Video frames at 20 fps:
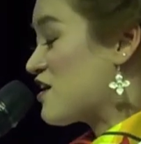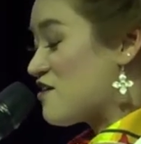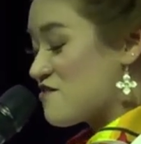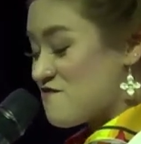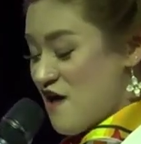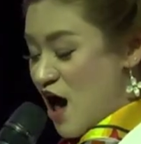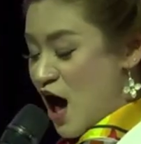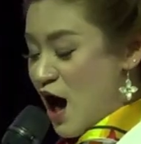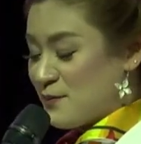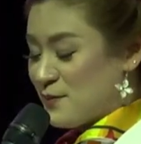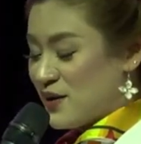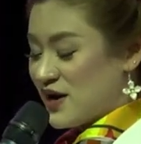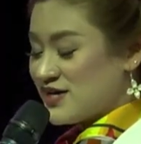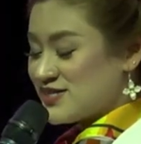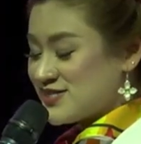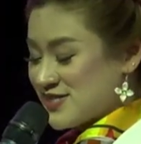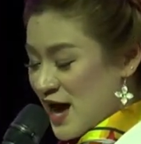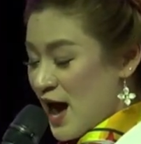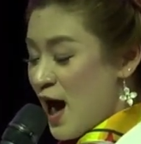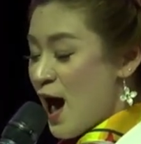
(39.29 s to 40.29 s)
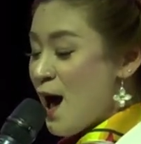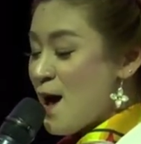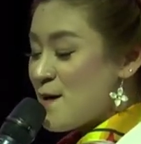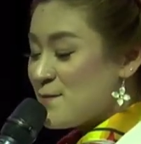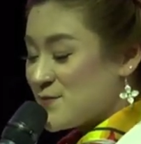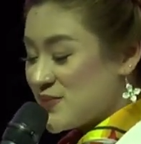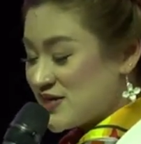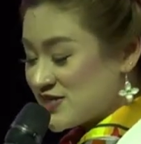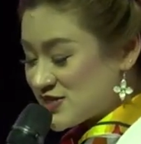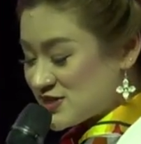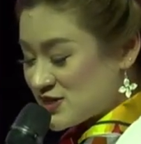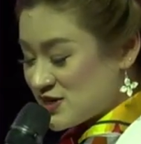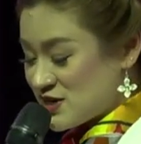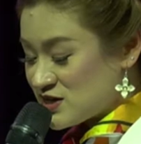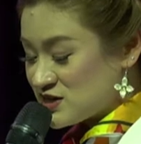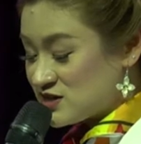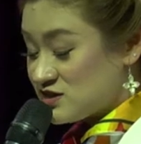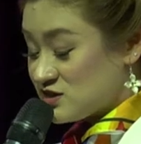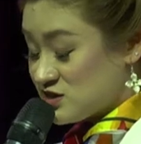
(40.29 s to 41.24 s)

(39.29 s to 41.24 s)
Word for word: of Airbus, Mr.